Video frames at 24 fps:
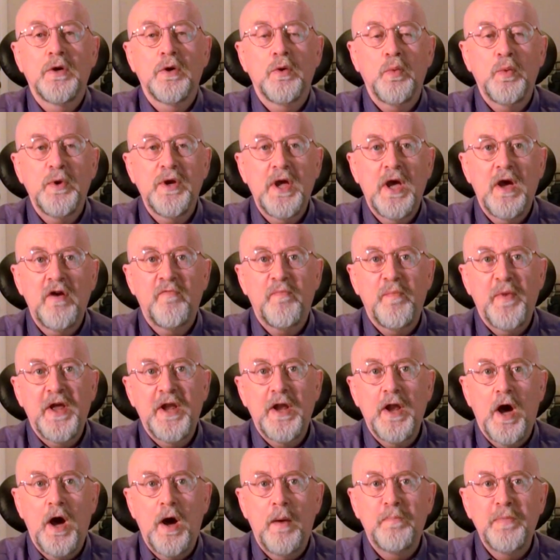we have
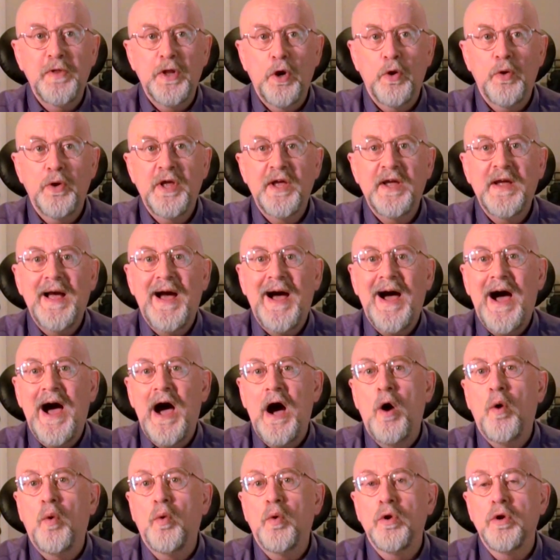been uploading
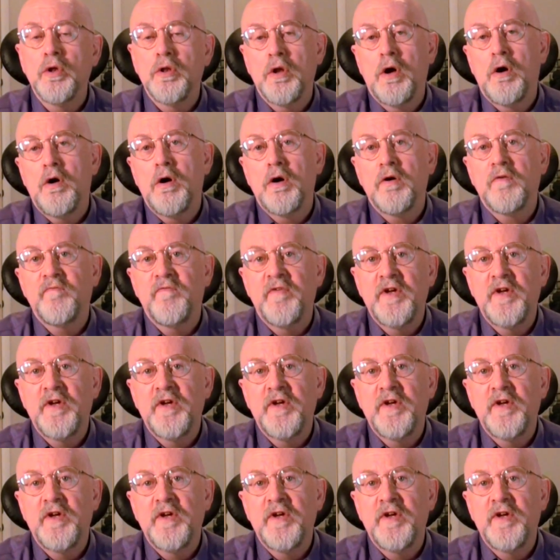hour-long